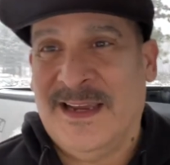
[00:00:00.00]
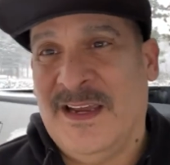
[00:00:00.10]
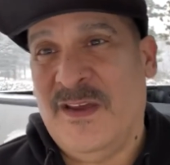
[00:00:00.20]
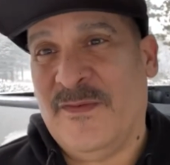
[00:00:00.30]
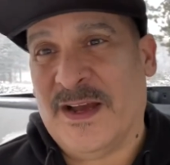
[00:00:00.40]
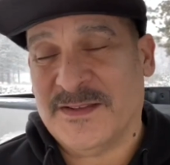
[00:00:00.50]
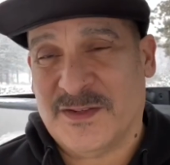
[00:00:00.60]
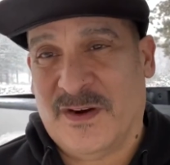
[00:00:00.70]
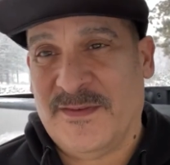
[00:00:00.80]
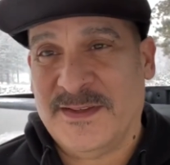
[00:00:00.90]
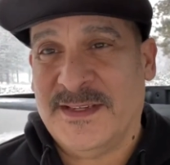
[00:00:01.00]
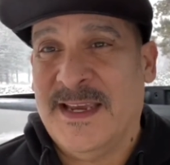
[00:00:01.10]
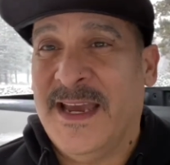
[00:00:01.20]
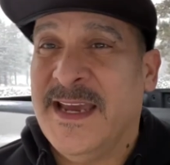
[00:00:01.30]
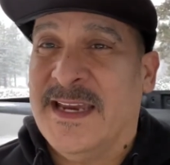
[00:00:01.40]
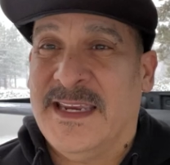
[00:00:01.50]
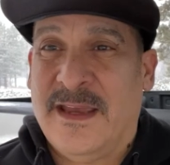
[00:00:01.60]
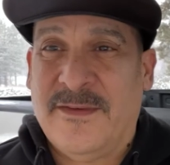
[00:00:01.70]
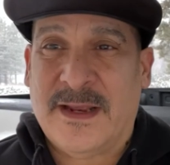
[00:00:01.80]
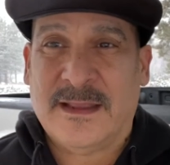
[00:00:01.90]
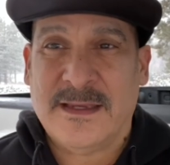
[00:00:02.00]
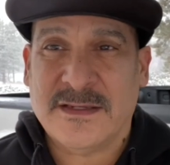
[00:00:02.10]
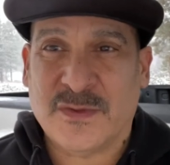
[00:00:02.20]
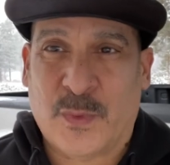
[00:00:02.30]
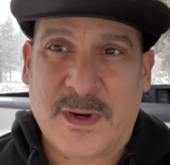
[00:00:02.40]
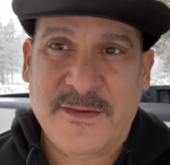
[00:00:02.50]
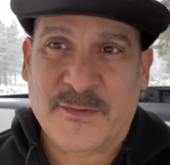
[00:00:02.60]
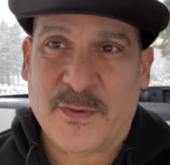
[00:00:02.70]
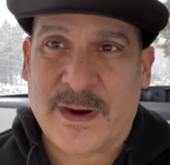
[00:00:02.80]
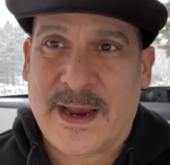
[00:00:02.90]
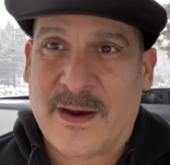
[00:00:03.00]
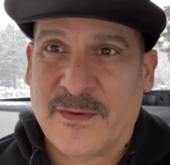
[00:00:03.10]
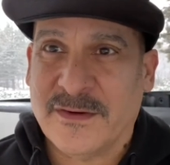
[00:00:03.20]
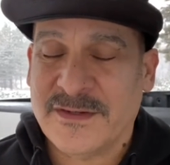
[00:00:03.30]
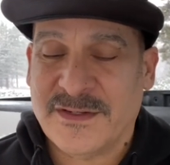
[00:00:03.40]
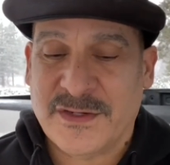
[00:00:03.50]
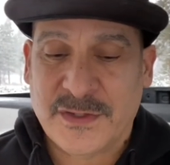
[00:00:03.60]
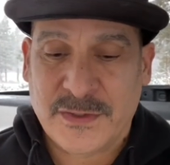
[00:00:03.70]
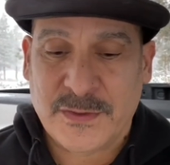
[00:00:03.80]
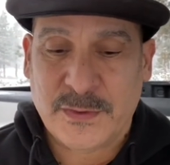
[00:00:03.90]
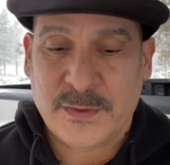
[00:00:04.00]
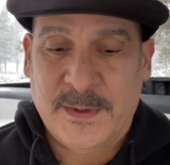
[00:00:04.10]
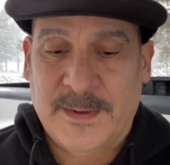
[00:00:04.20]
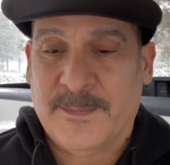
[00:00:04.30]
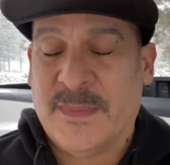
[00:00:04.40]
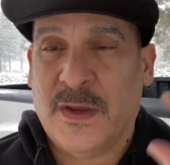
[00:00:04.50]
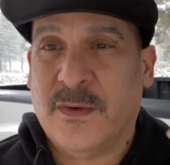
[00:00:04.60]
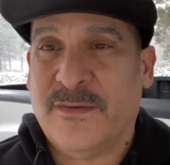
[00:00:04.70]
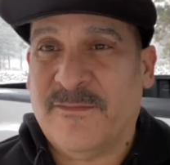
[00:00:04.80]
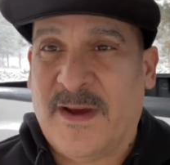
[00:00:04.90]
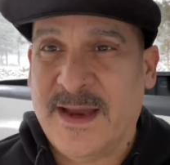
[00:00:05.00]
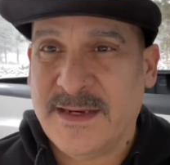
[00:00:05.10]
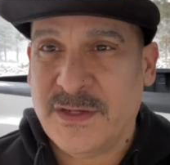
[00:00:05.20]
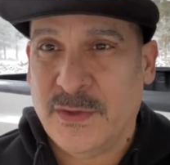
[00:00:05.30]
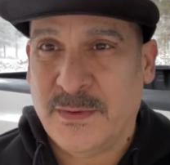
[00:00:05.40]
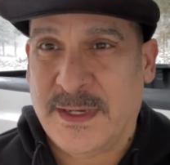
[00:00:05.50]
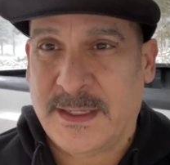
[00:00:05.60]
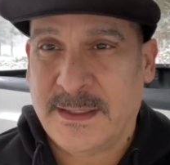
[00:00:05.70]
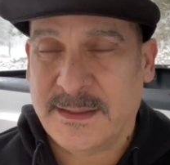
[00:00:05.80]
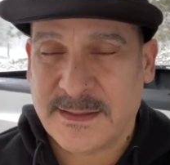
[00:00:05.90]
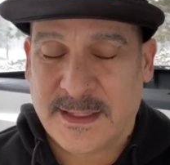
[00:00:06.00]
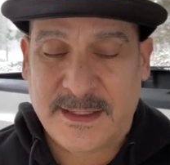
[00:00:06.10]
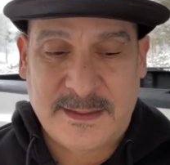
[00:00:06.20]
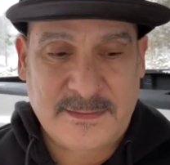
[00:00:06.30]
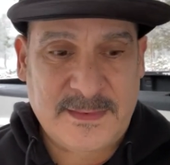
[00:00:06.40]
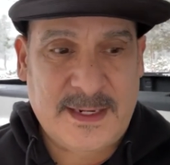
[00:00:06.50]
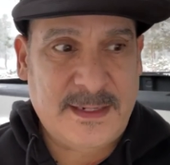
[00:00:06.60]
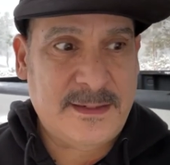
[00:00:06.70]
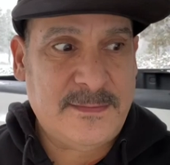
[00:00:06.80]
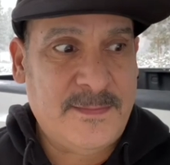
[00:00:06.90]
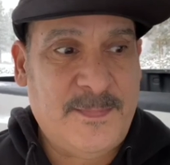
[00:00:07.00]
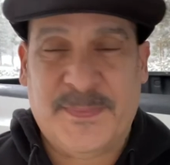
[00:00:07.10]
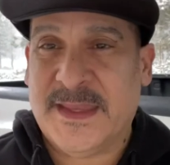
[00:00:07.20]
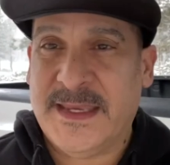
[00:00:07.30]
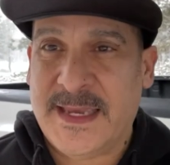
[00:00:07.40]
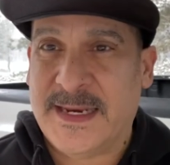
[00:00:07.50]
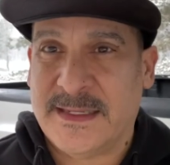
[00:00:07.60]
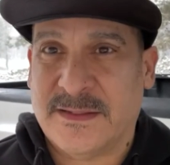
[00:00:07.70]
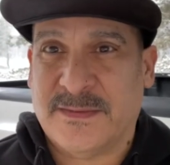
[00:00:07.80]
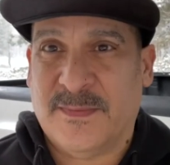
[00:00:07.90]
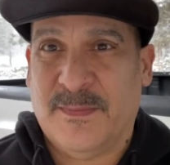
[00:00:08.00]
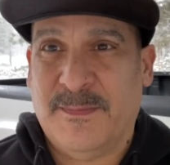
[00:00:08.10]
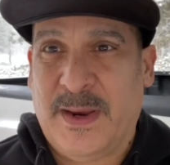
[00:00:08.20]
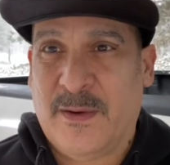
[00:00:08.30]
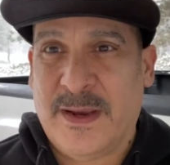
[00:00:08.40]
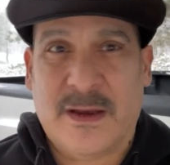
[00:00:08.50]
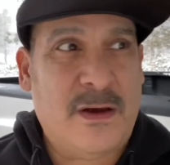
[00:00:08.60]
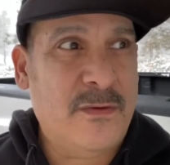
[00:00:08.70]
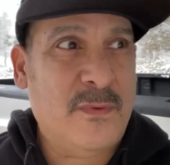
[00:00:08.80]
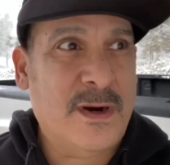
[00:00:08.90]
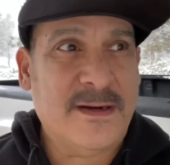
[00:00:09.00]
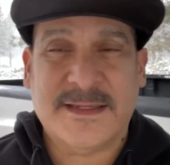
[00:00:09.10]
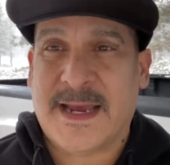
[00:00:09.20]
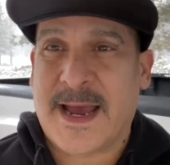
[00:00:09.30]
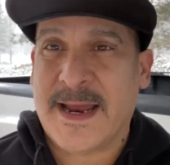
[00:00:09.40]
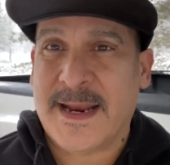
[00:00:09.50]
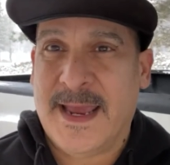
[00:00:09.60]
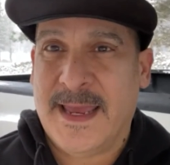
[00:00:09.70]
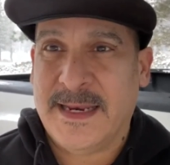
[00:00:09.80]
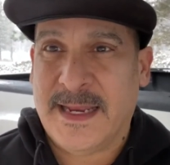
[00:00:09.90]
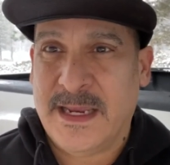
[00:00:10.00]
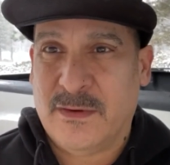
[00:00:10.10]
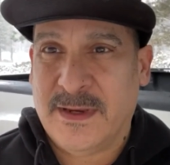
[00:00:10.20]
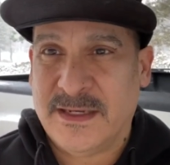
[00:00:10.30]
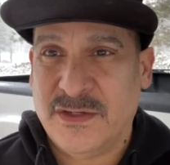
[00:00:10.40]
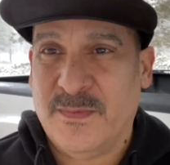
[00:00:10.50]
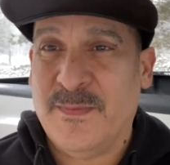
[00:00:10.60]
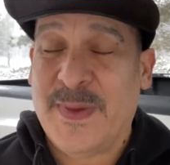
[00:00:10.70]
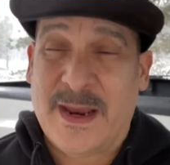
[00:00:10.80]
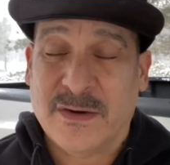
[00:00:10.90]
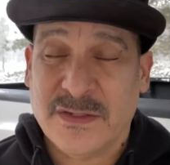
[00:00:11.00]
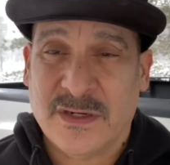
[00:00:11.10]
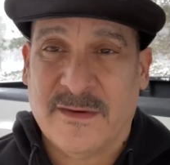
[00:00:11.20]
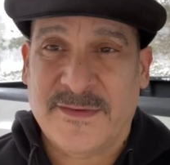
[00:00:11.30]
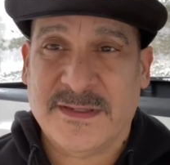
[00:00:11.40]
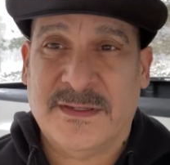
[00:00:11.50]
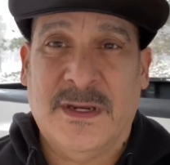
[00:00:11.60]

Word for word: you've got service. Give it at least 24 hours to, you know, fine tune it. It's going to kind of get its bearing on where it's at and it'll get you better service